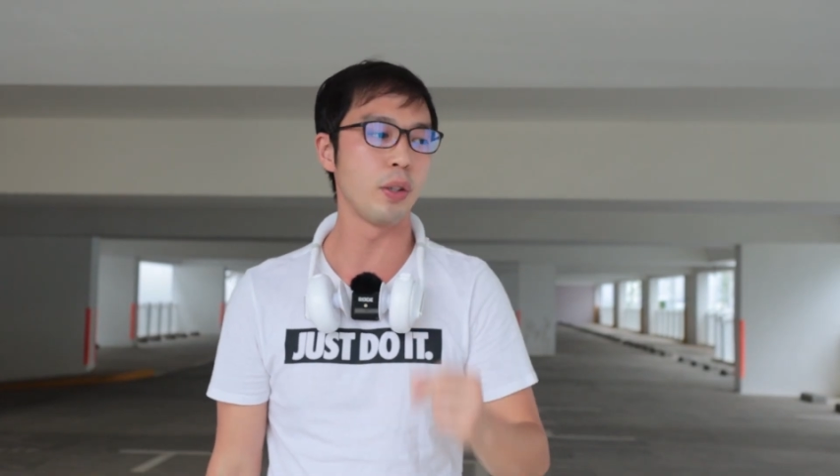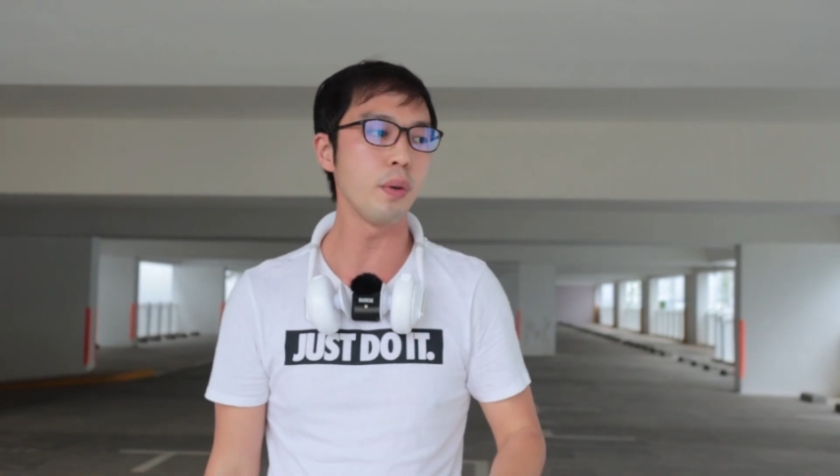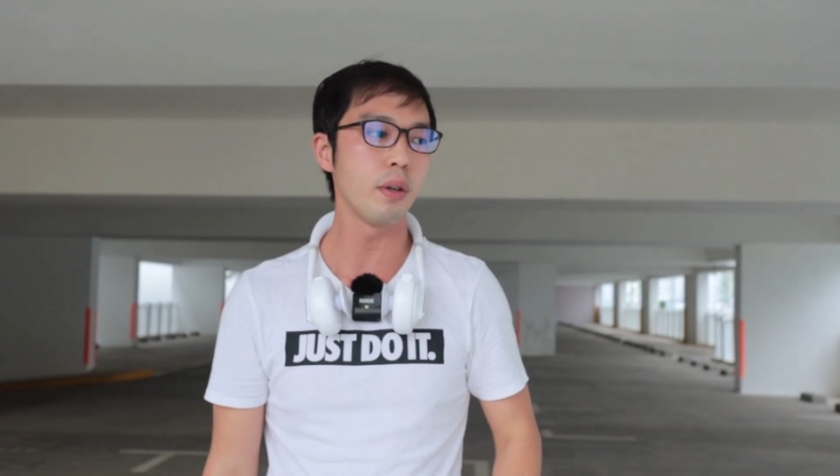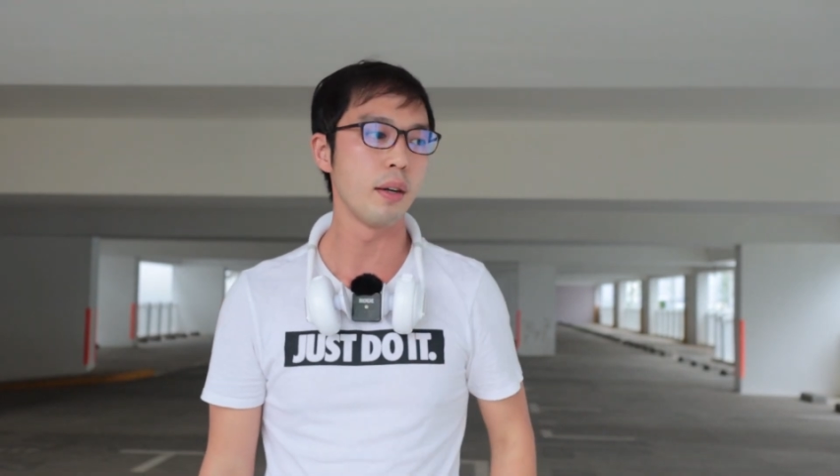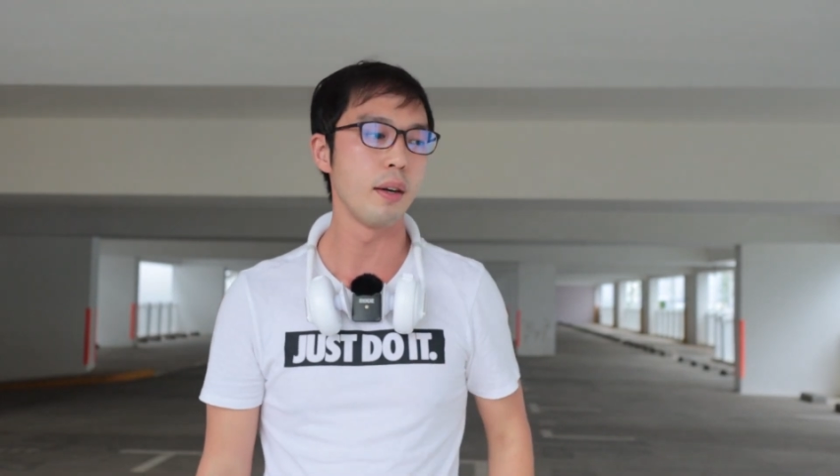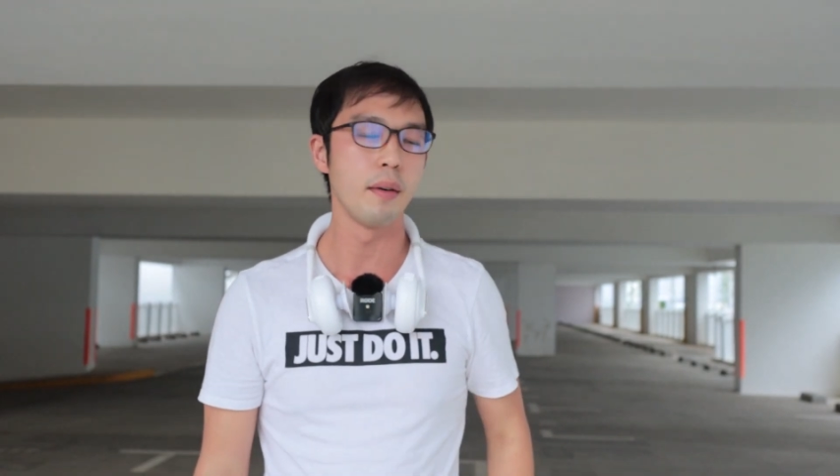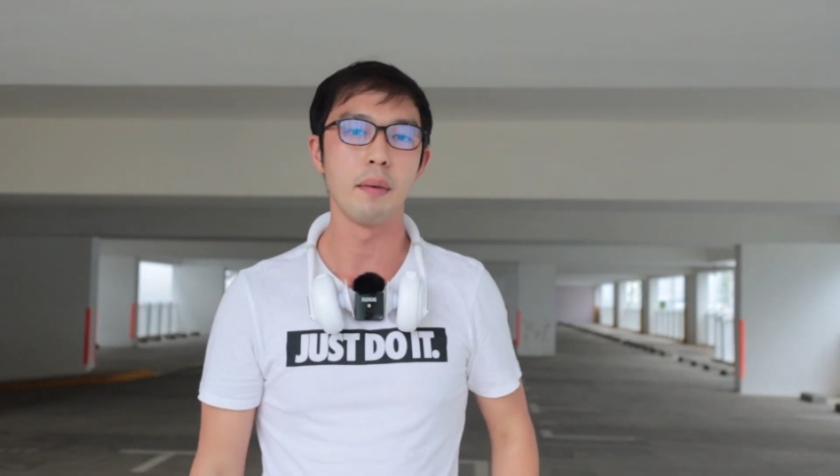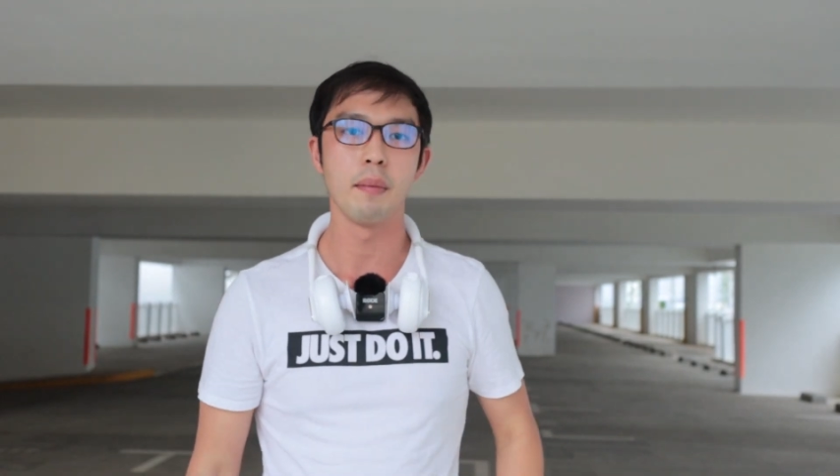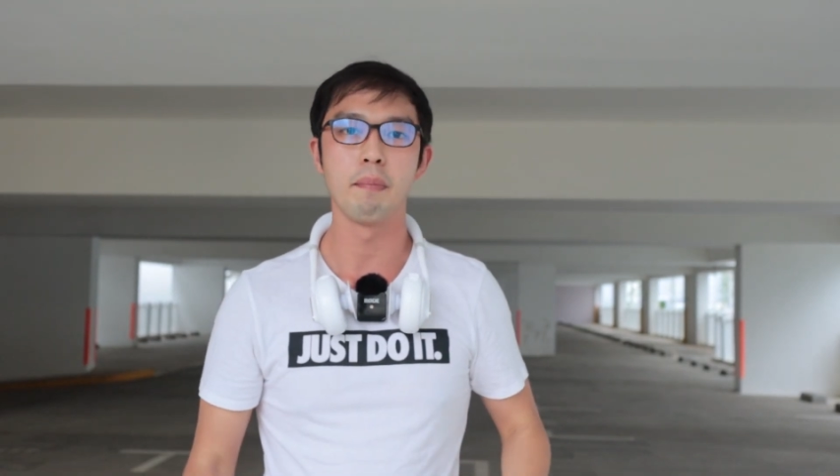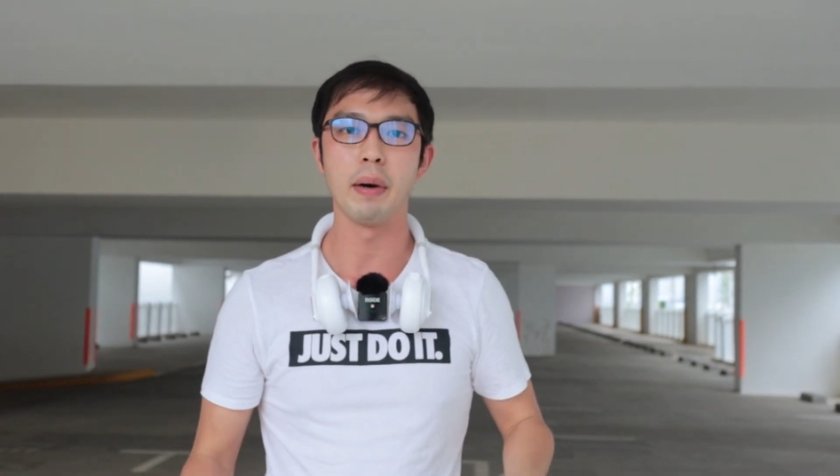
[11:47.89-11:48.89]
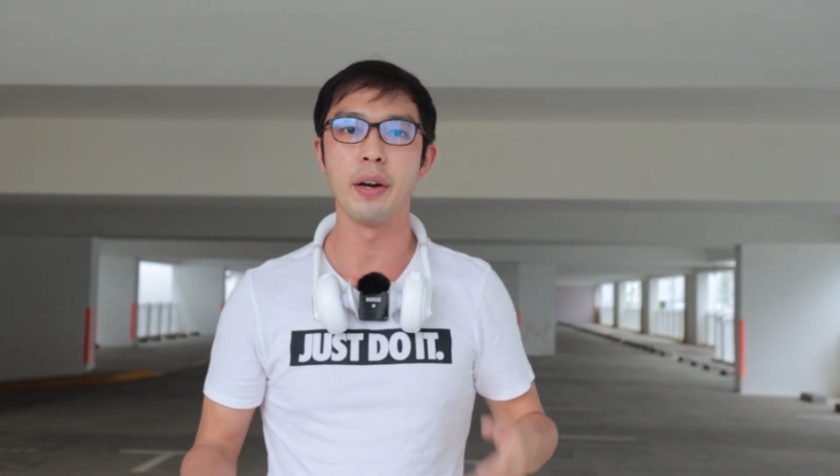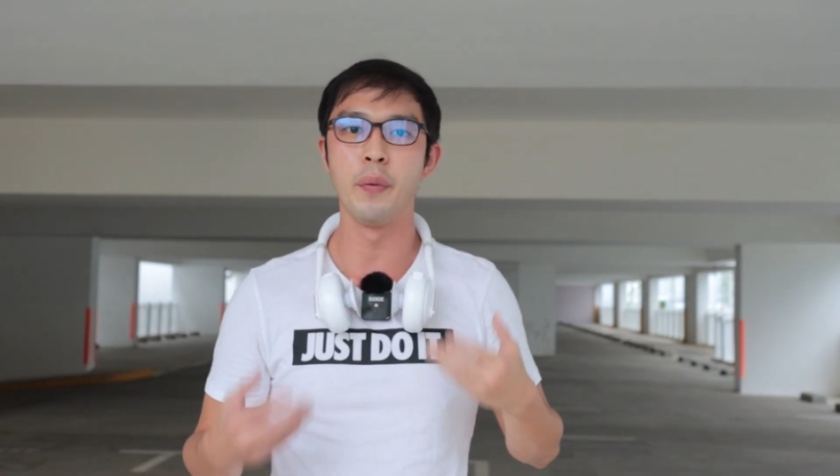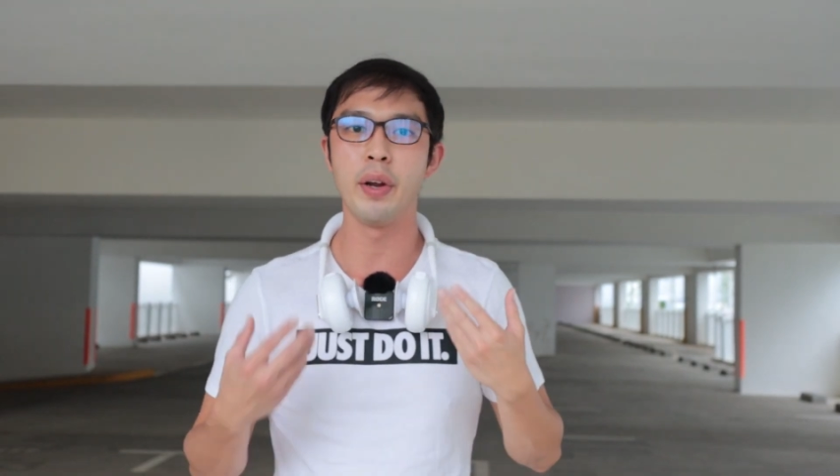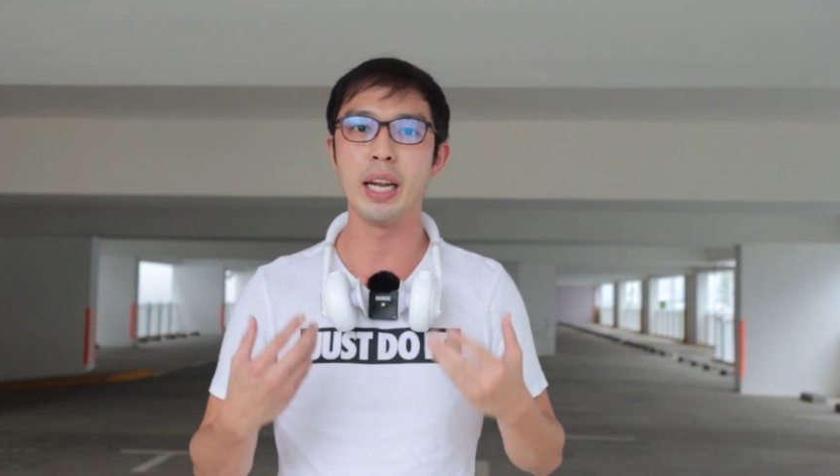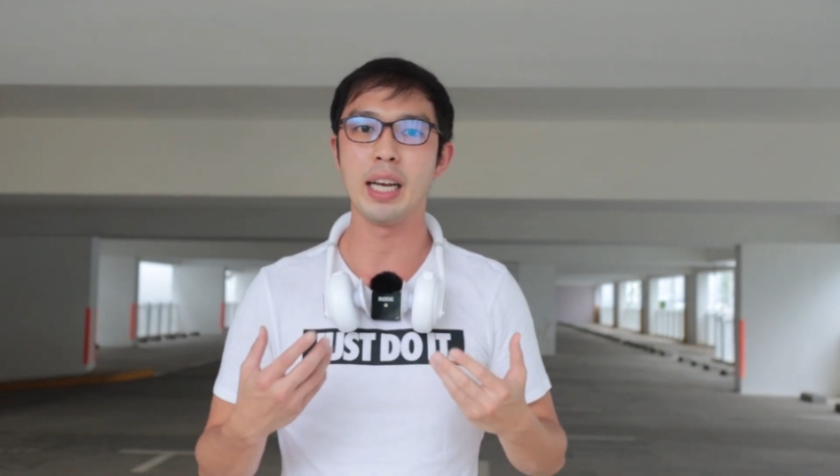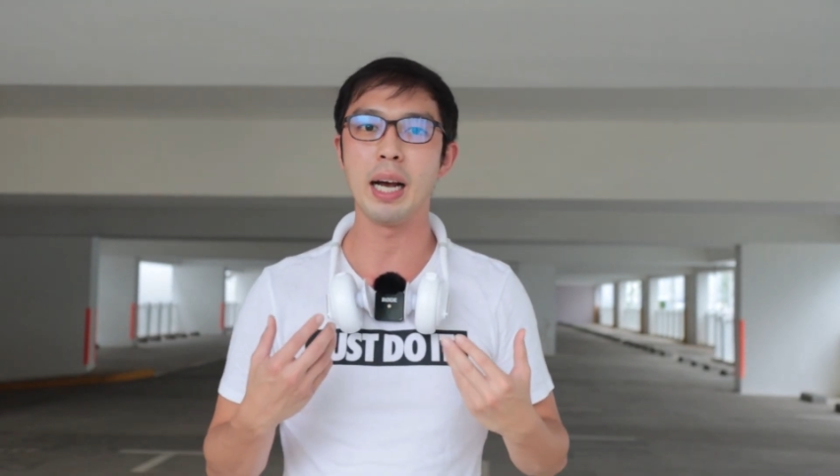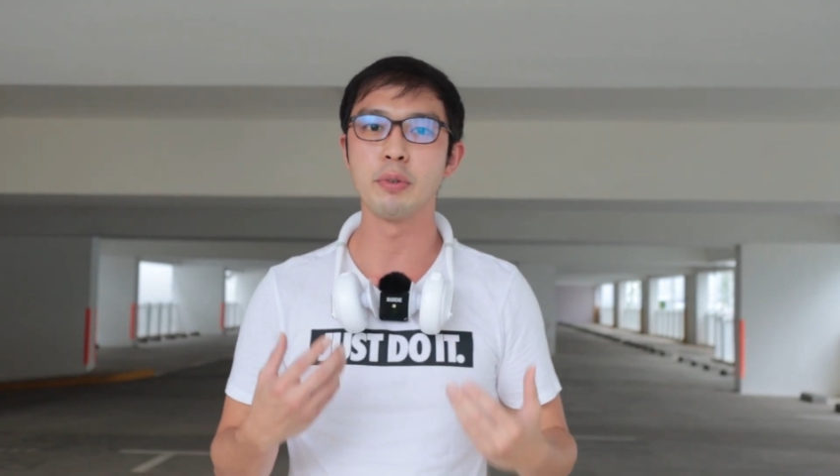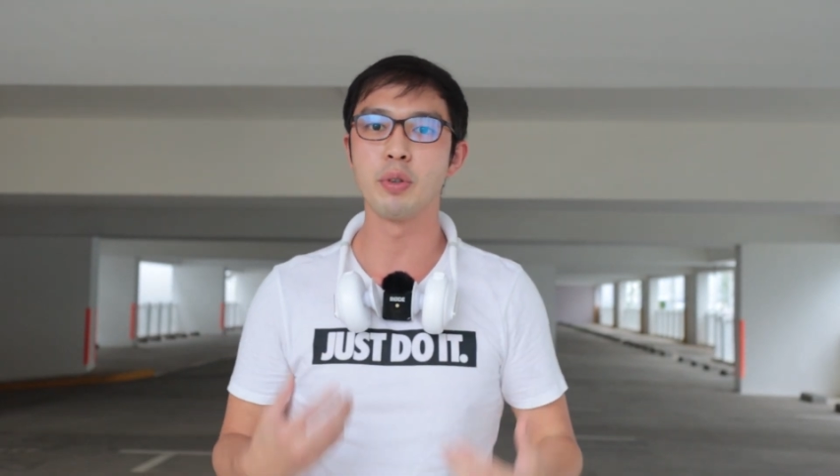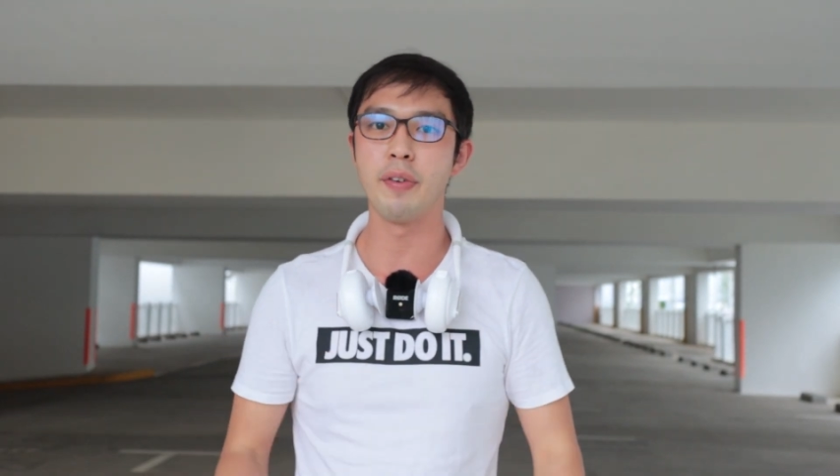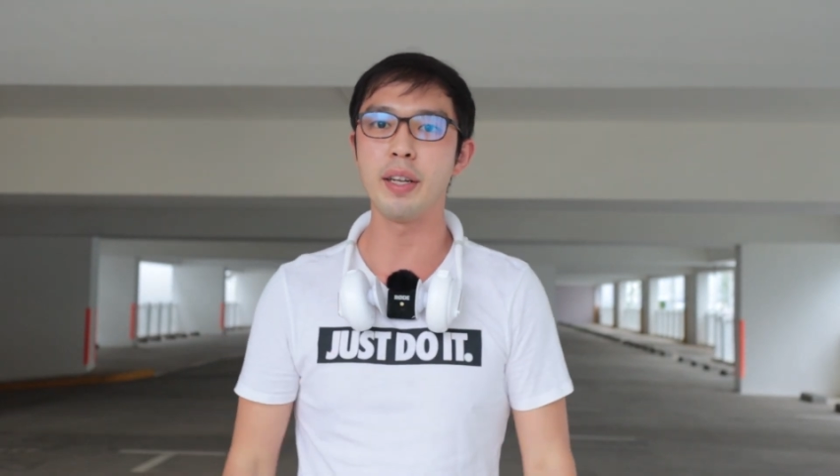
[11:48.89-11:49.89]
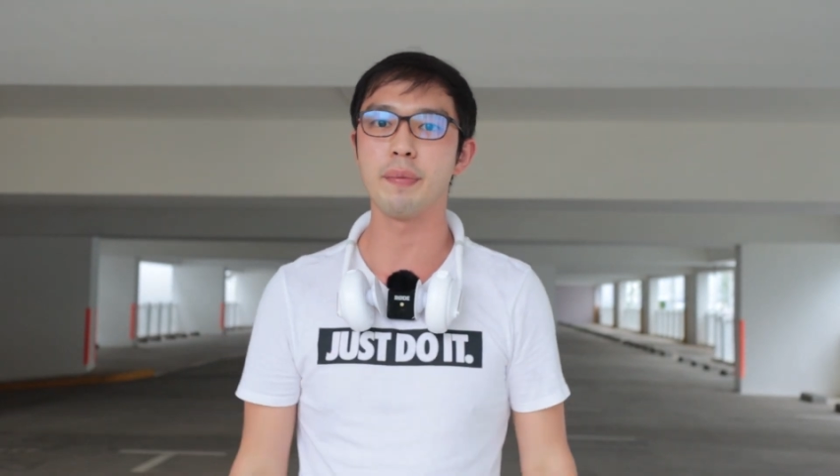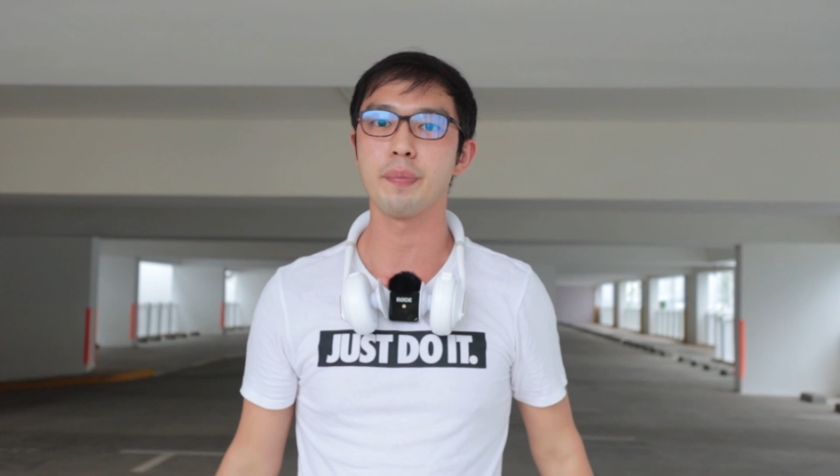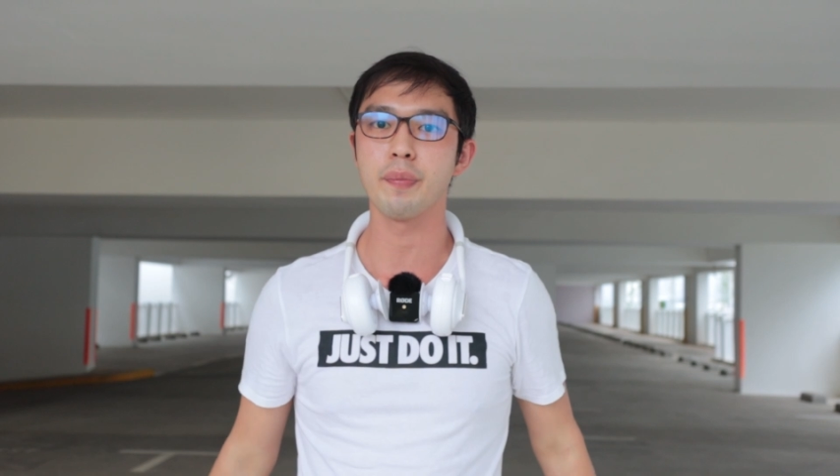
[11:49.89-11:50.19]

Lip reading: too, but the wind that comes with it,